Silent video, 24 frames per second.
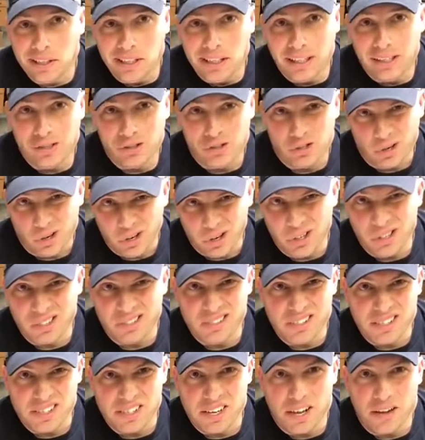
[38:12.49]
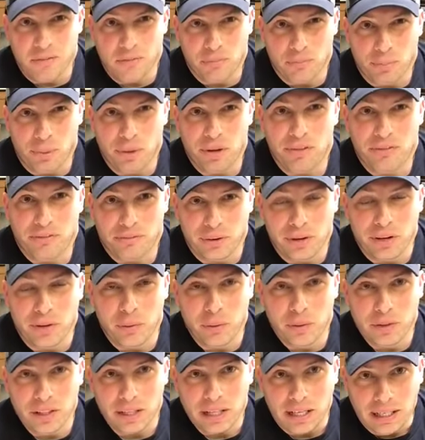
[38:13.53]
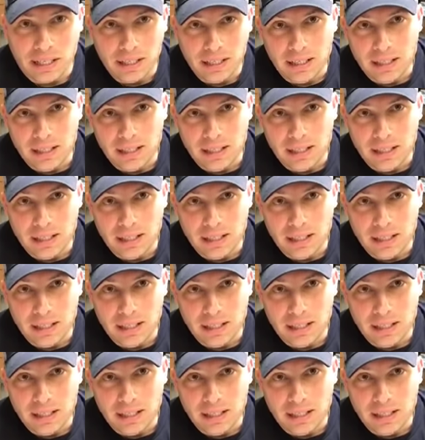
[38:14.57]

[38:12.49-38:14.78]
in dirt and stuff pretty frequently.